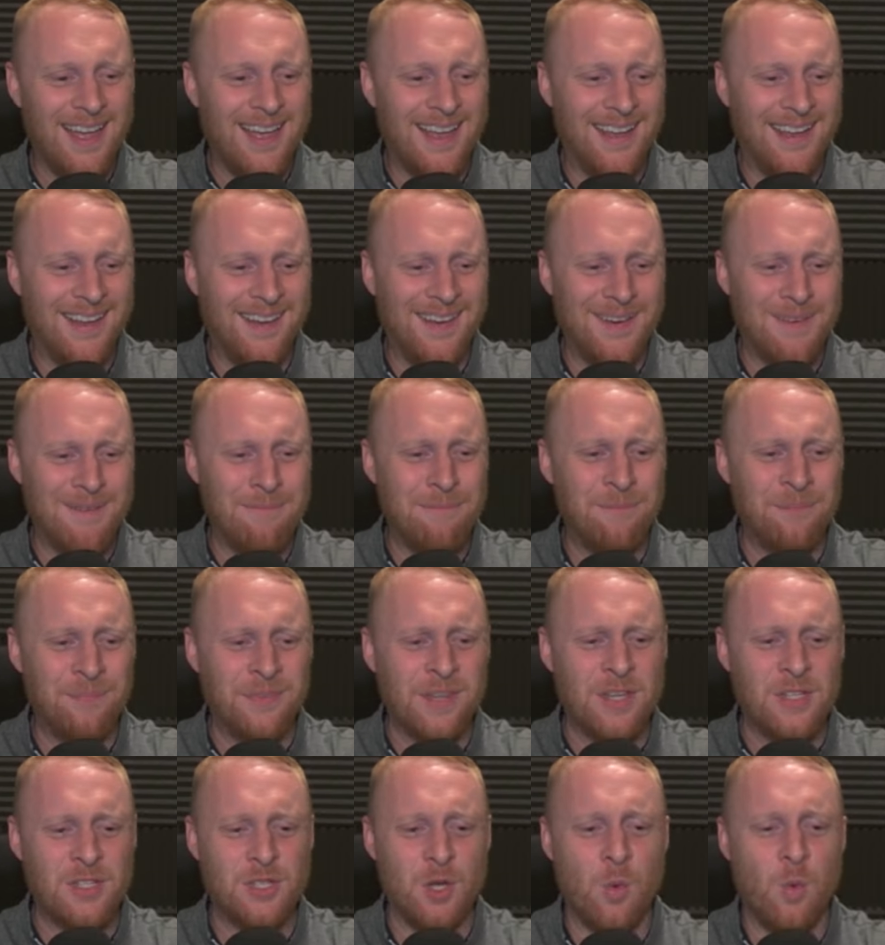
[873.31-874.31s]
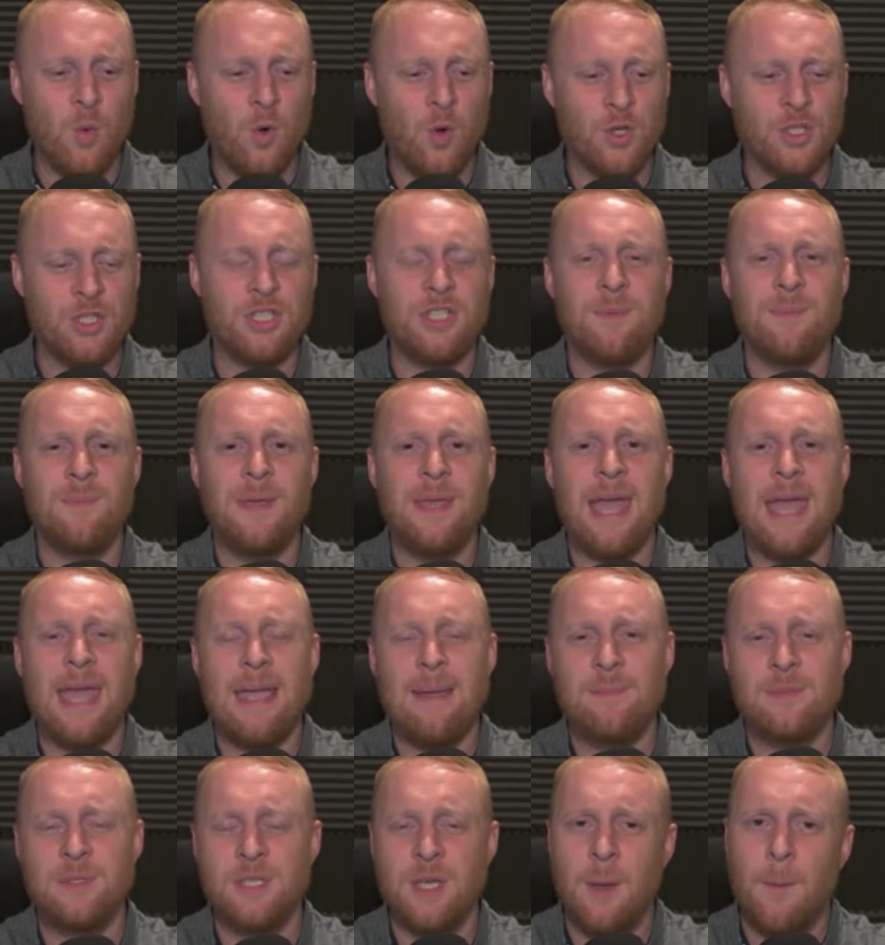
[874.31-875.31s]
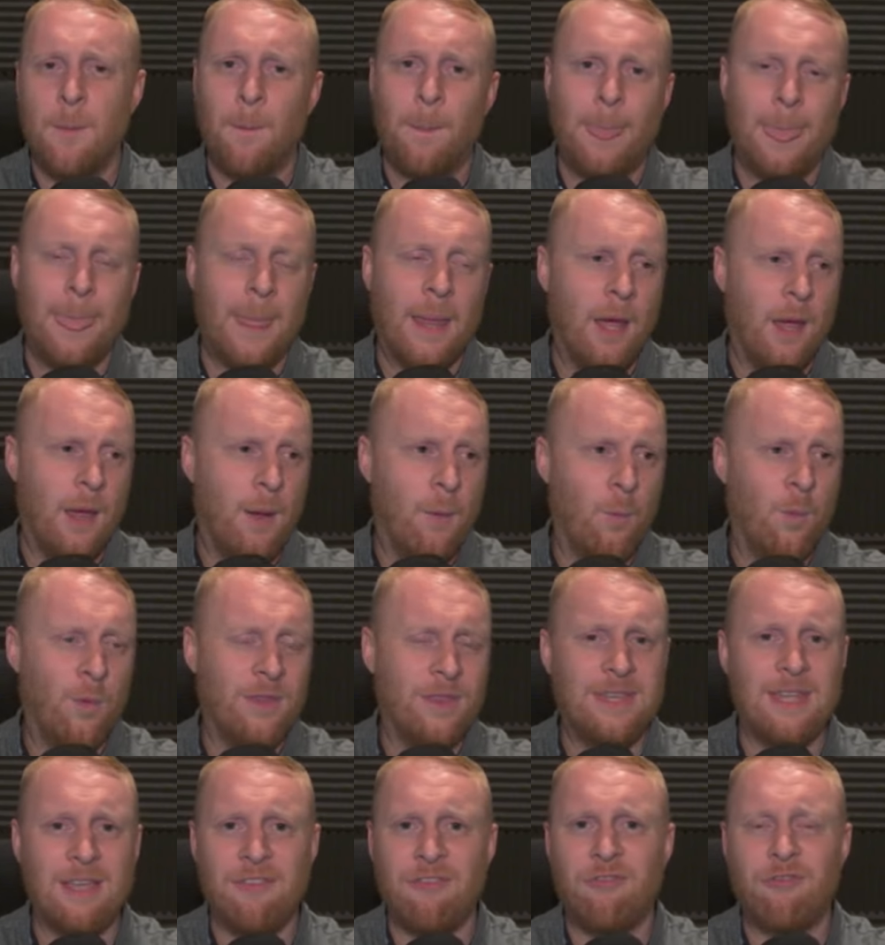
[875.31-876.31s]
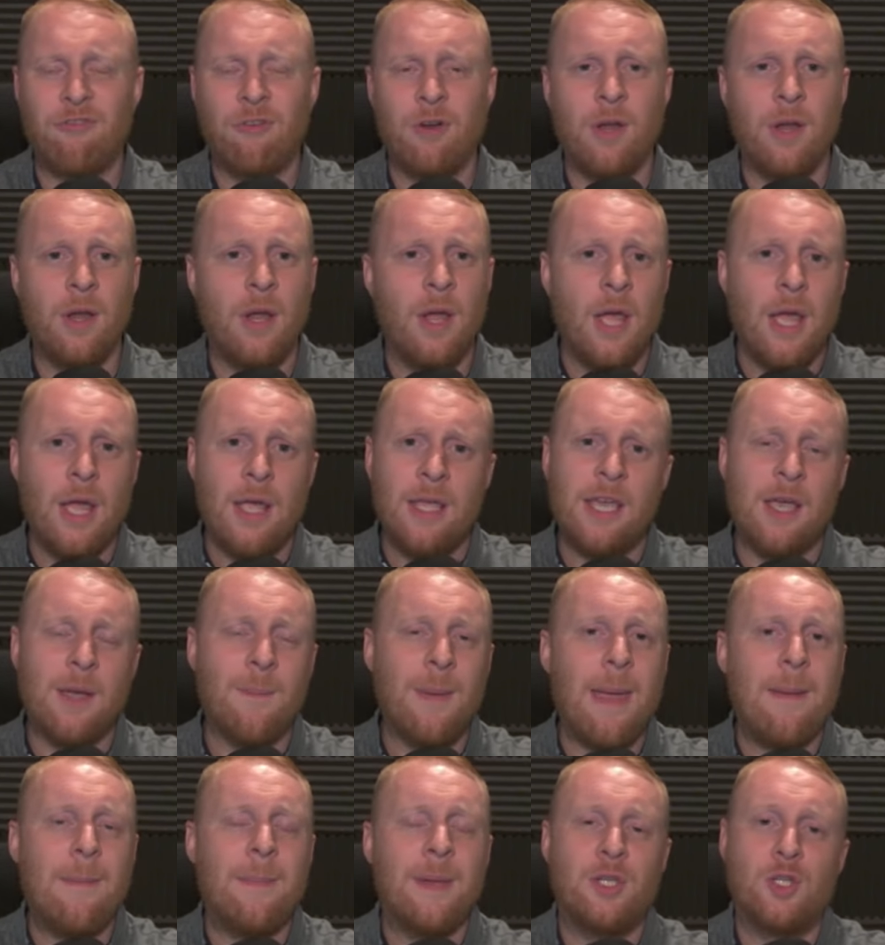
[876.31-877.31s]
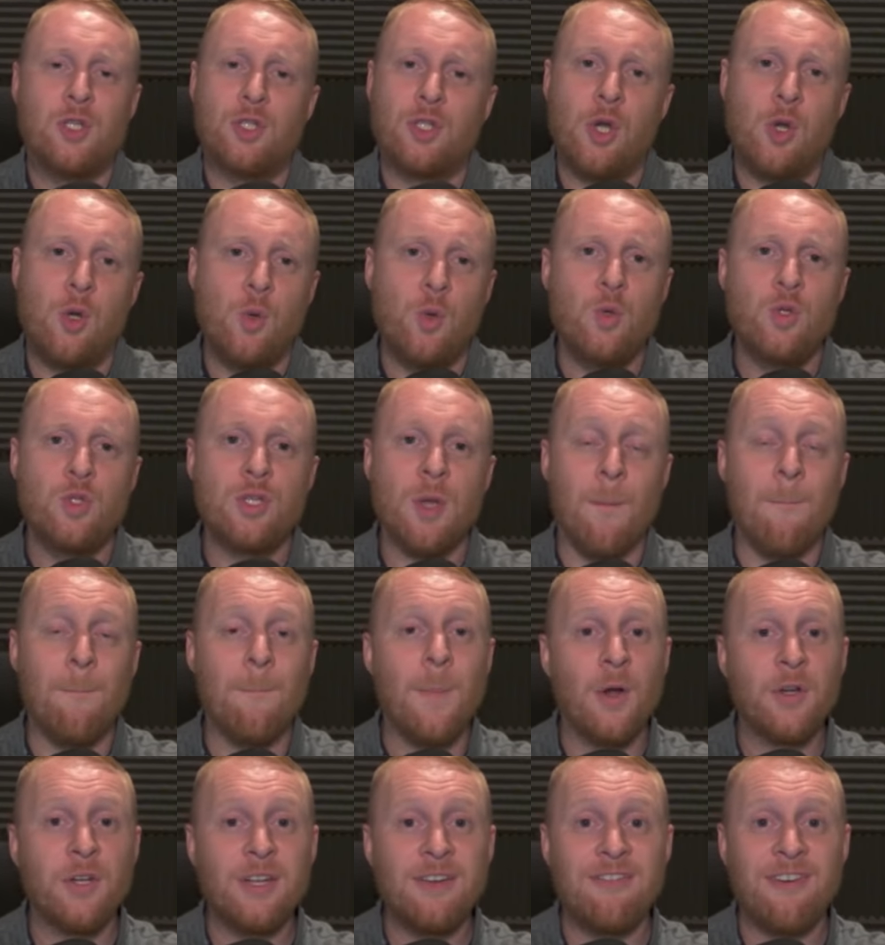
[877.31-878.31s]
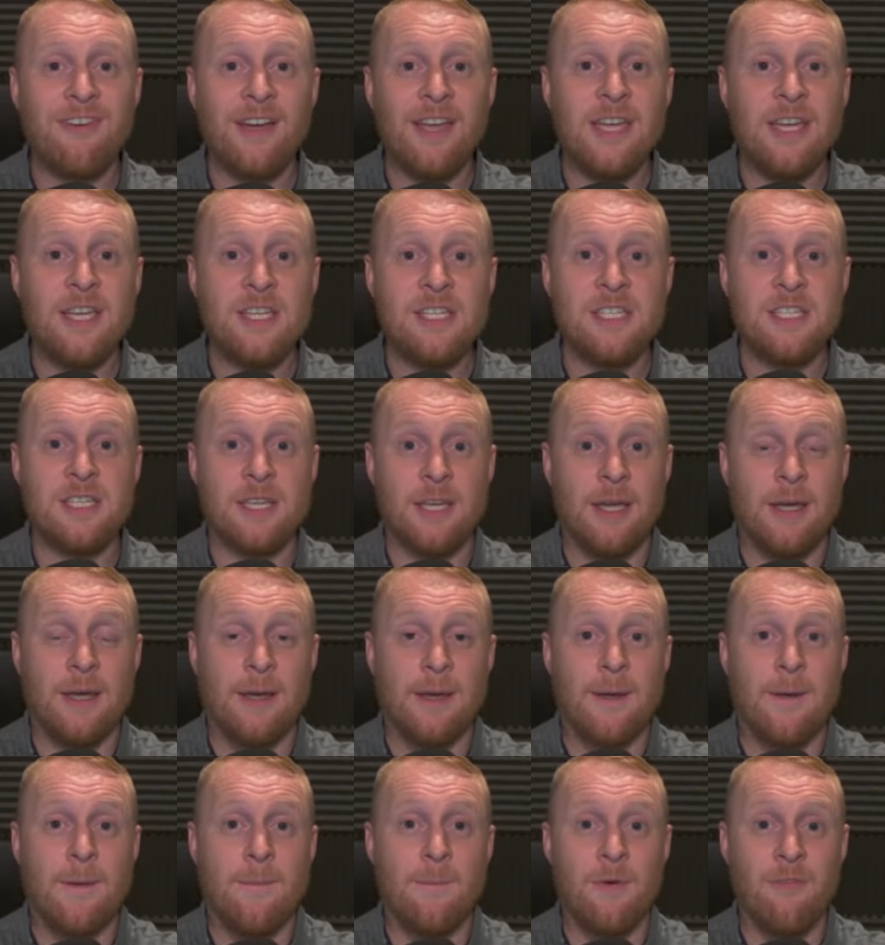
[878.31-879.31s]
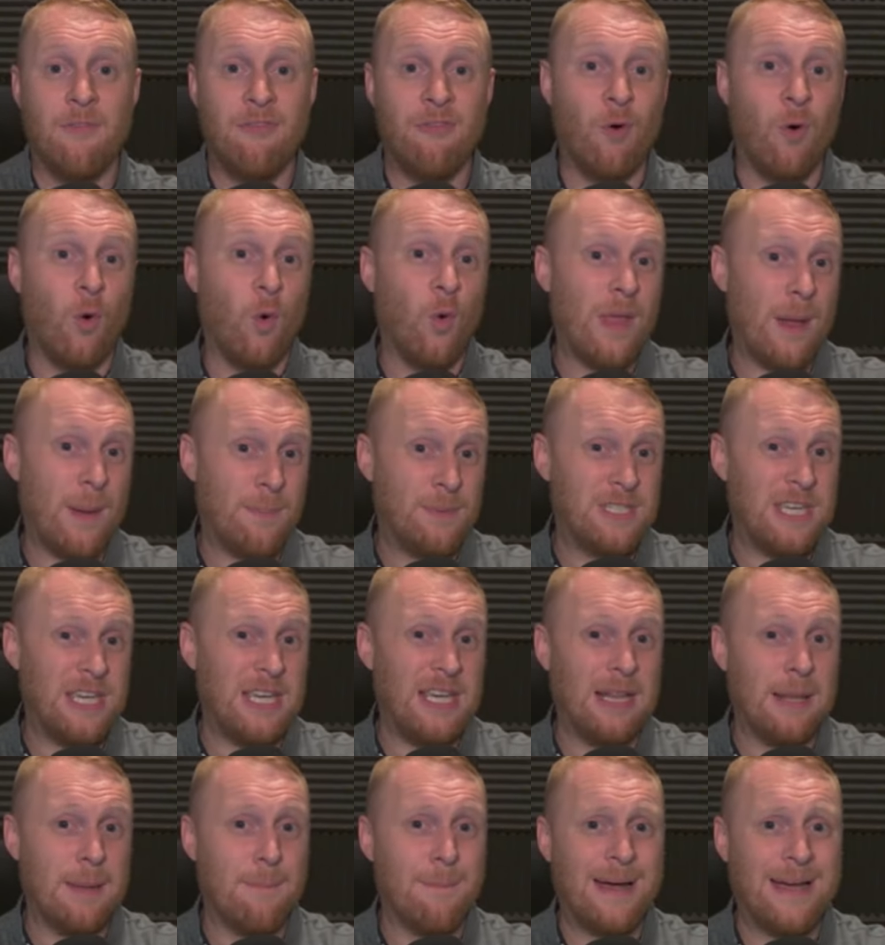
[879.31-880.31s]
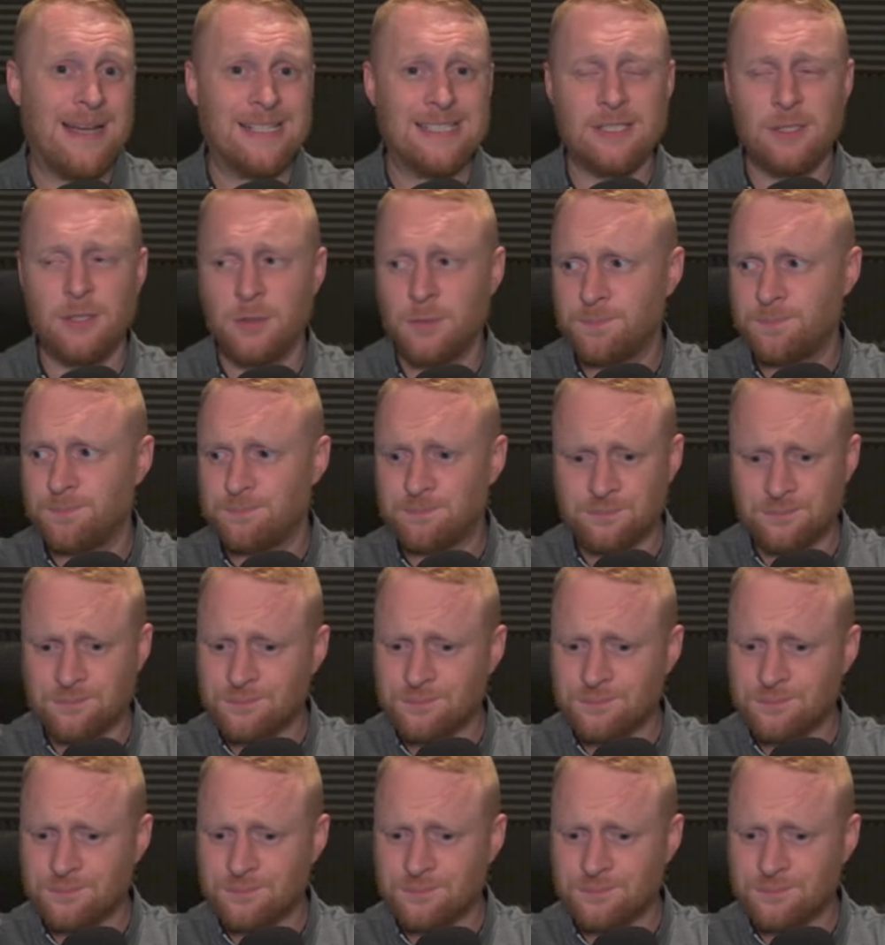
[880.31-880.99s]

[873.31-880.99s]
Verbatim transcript: Um, so custom games uh, with different, you can maybe choose modifiers um, for that particular battle